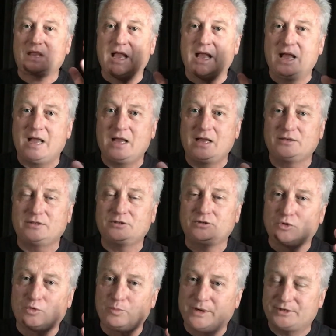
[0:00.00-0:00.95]
And
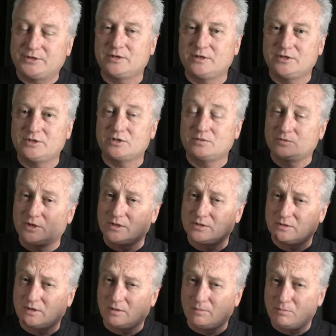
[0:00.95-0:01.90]
your petrol engine
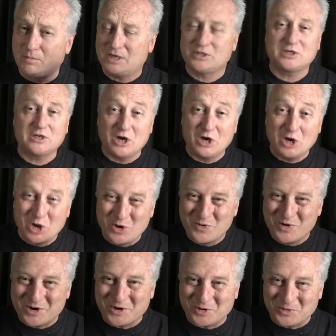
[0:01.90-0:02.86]
works on a much
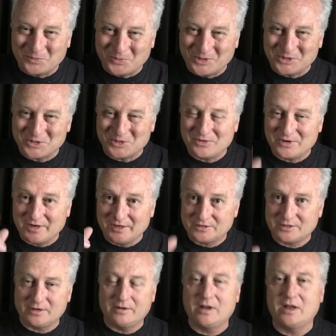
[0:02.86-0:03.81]
lower compression
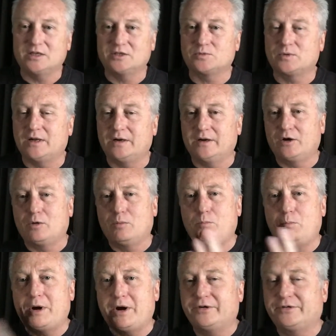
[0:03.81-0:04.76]
ratio as well in
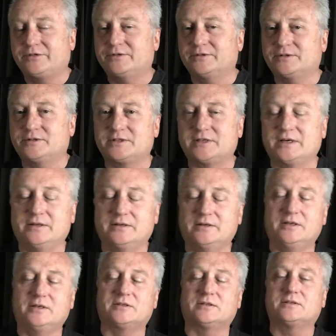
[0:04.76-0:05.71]
comparison to, say, the
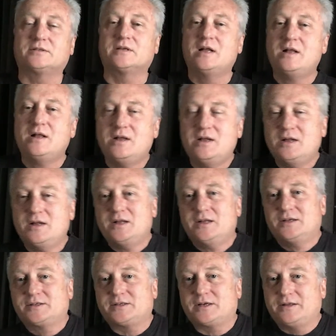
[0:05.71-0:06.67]
diesels.
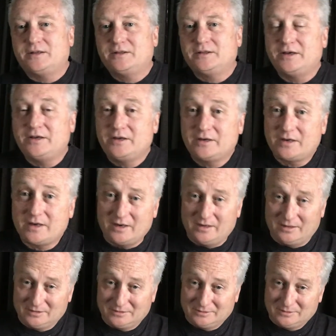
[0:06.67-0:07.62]
So there you
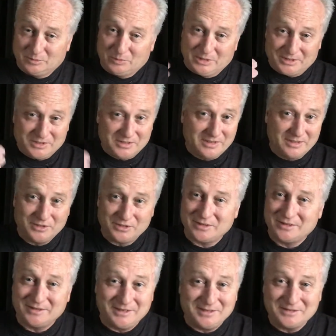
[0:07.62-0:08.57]
go. Petrol
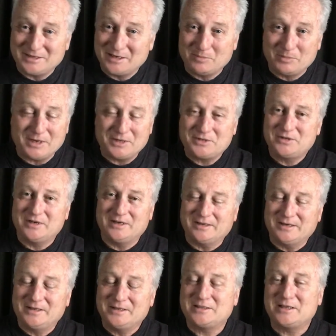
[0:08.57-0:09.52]
engine needs that battery,
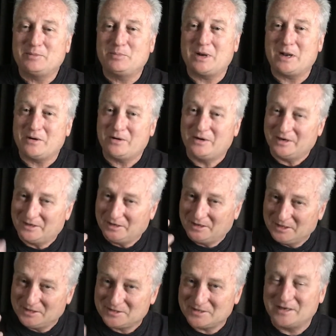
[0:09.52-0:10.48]
it needs that power, it
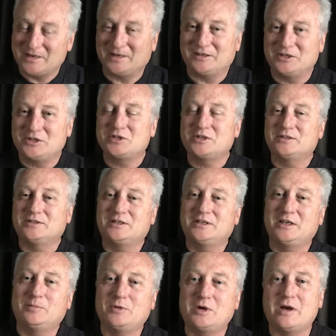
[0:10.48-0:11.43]
needs that ignition to
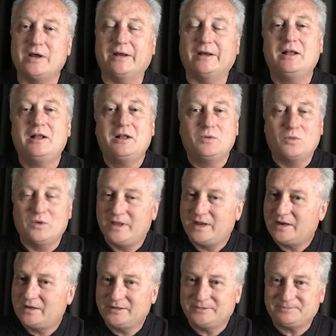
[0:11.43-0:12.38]
keep going.
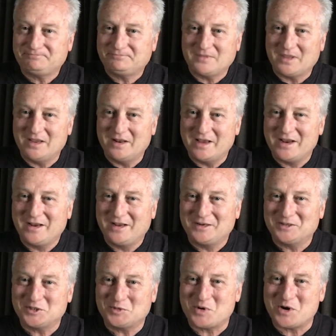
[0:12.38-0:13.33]
Without it, it ain't
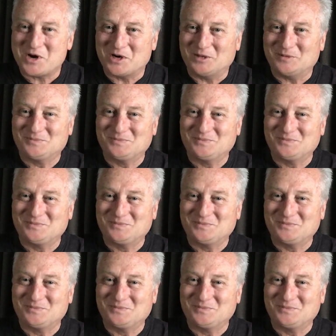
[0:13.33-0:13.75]
going to spark.